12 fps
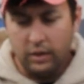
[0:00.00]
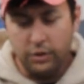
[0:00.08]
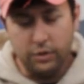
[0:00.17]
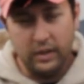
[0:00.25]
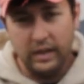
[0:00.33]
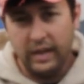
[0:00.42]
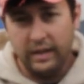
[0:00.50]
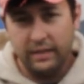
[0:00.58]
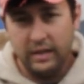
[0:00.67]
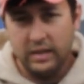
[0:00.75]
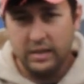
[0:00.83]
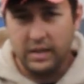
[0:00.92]
You can get
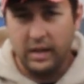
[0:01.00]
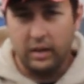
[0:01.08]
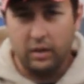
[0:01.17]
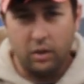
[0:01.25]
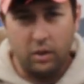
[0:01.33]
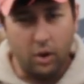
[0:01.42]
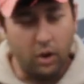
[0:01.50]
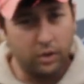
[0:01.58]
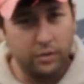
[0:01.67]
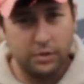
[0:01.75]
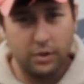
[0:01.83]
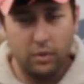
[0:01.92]
these at
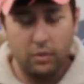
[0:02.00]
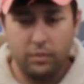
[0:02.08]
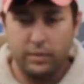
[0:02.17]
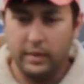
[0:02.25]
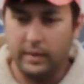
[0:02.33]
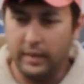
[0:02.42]
AutoZone,